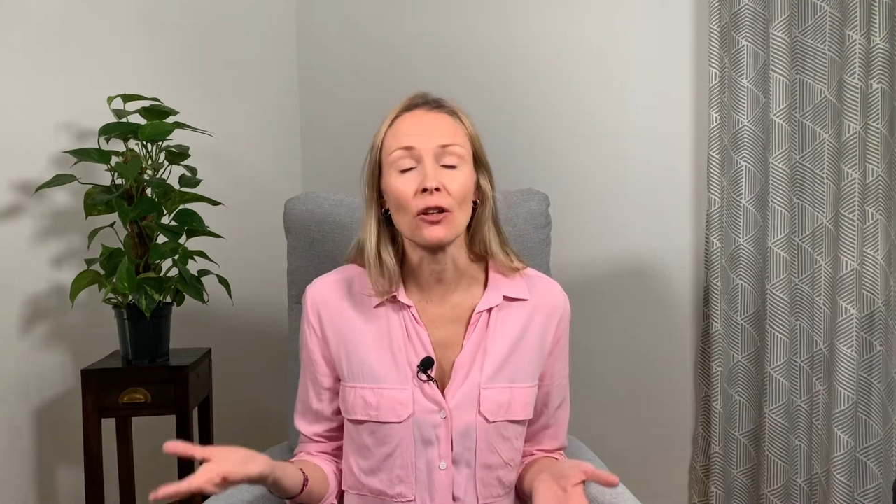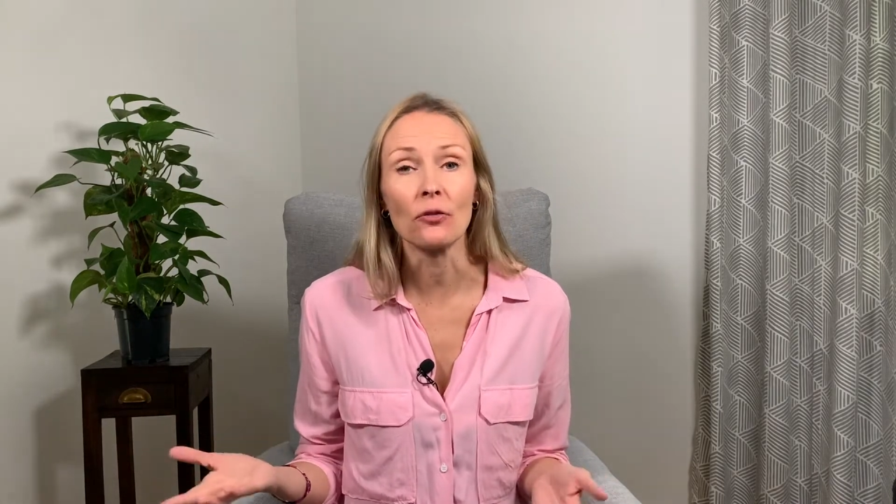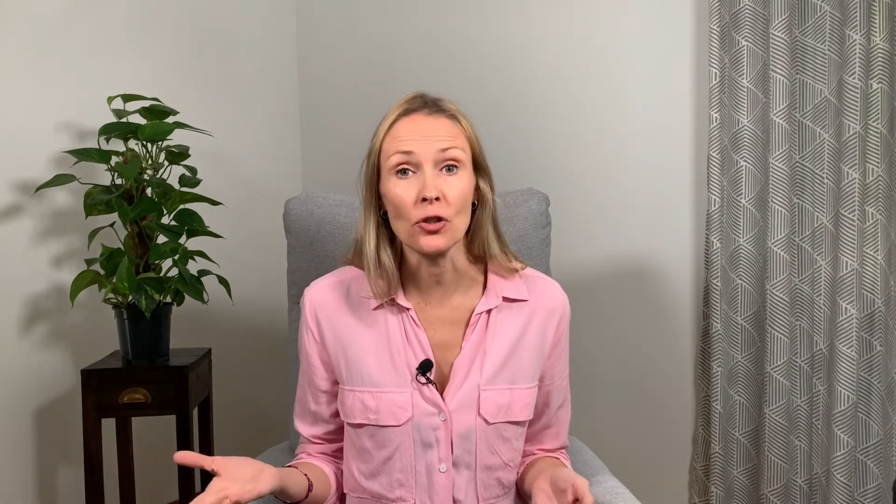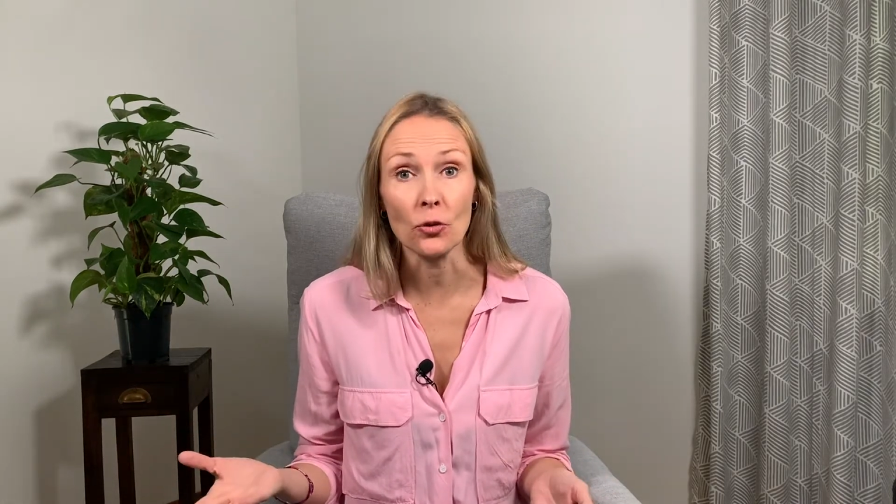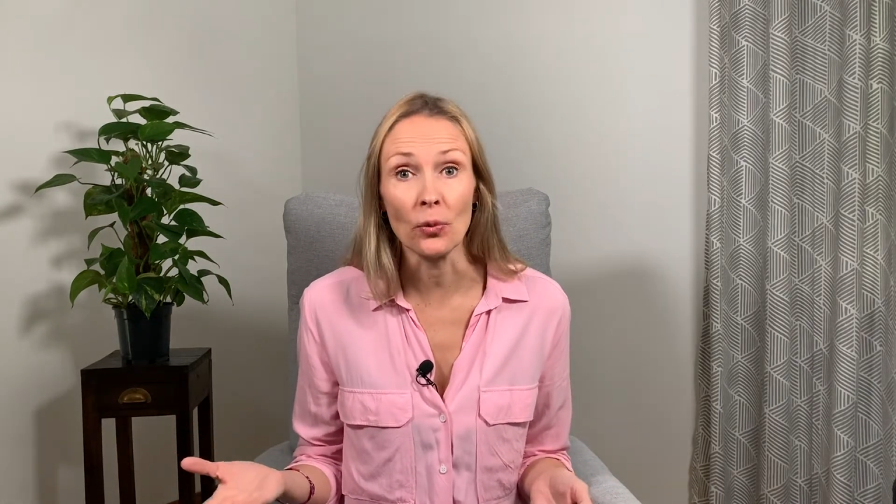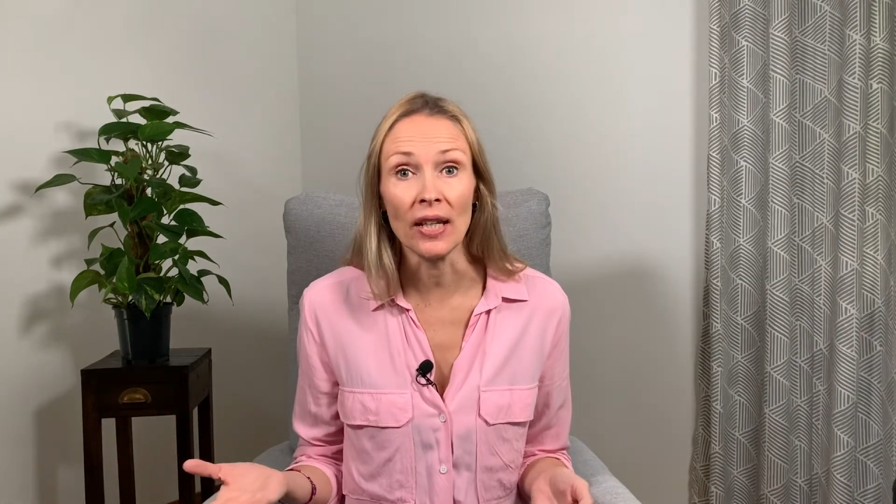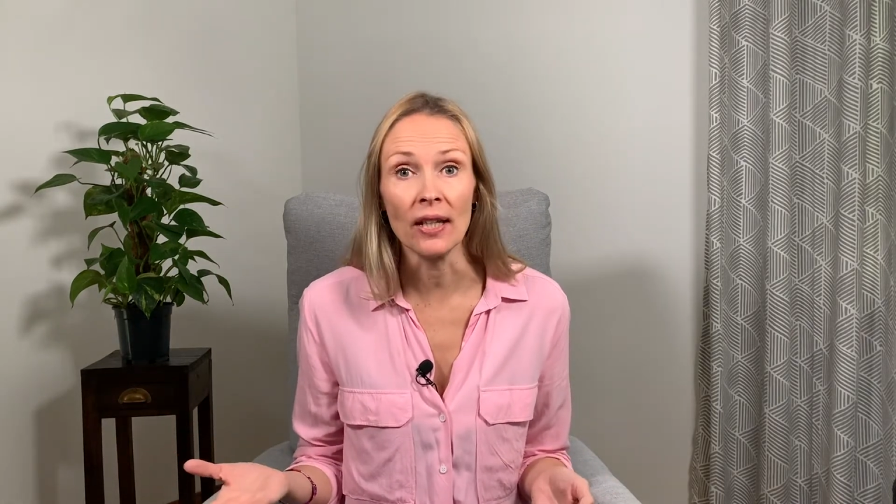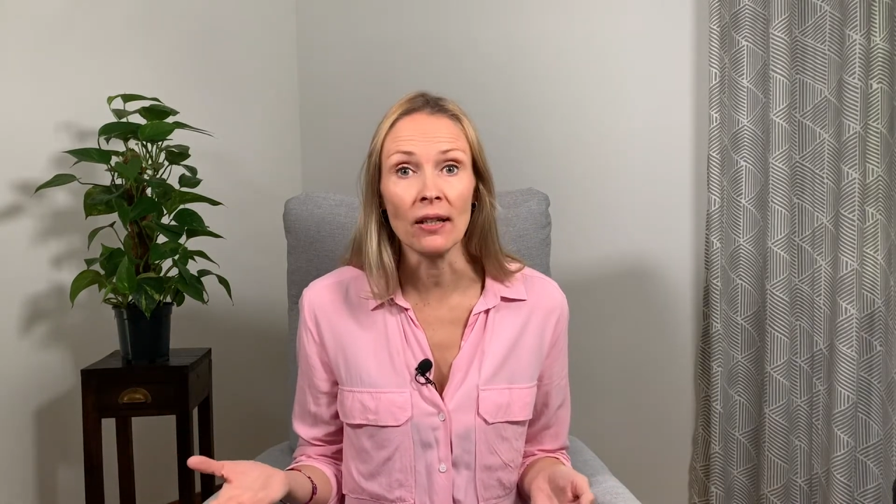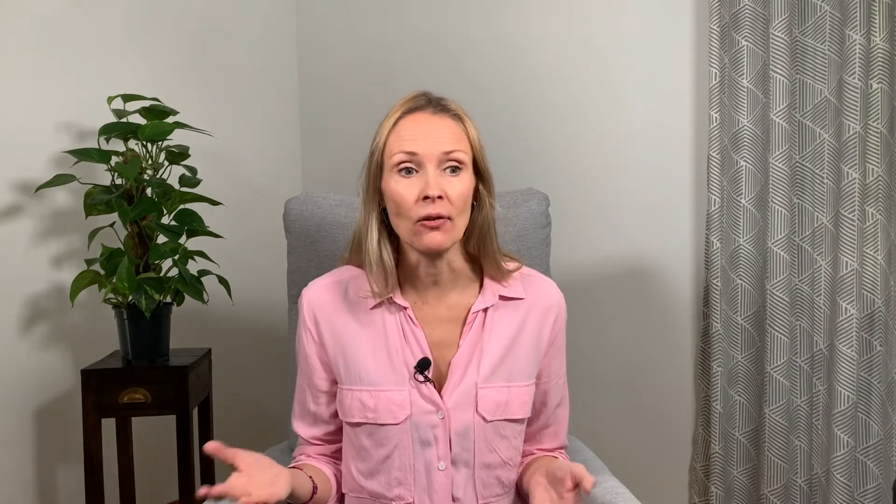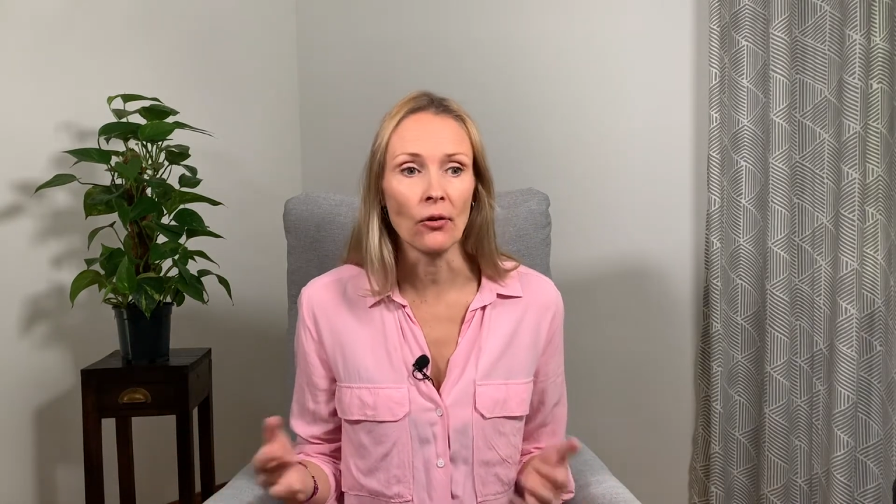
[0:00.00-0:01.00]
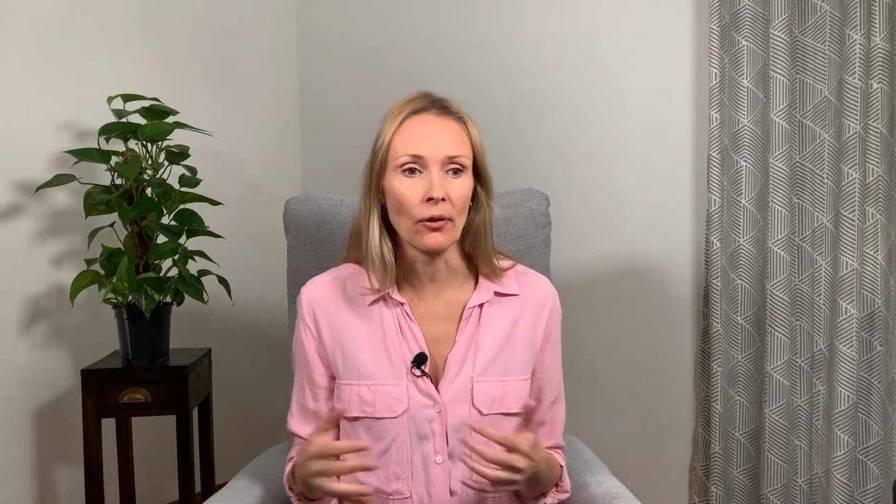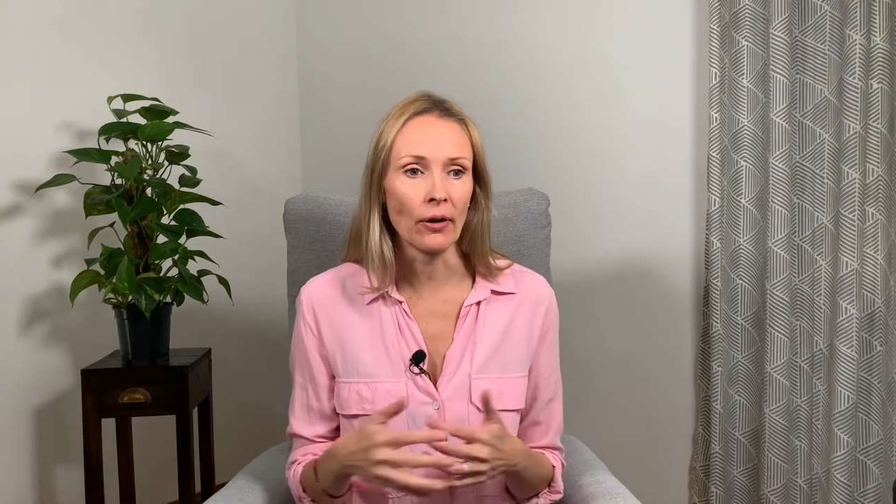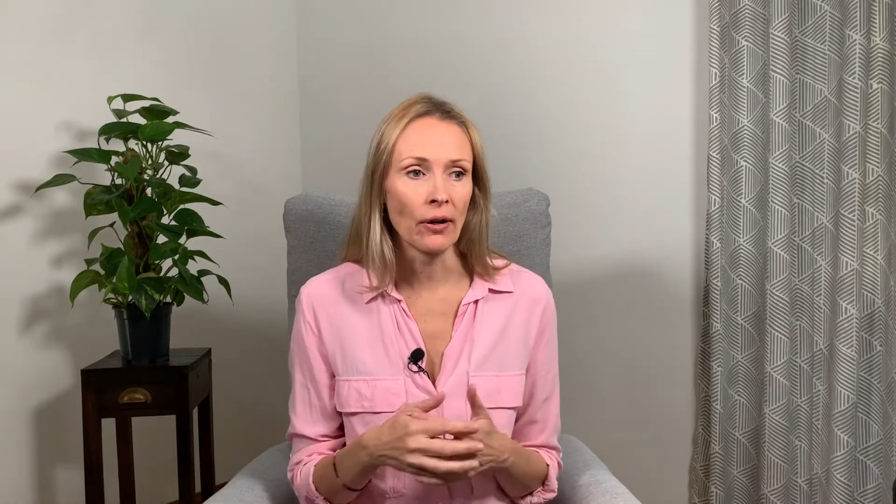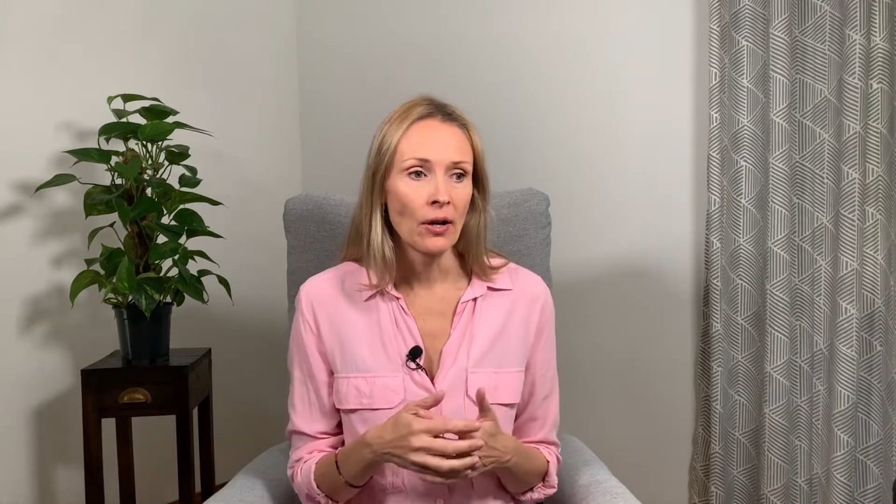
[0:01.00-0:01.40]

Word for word: off a swing or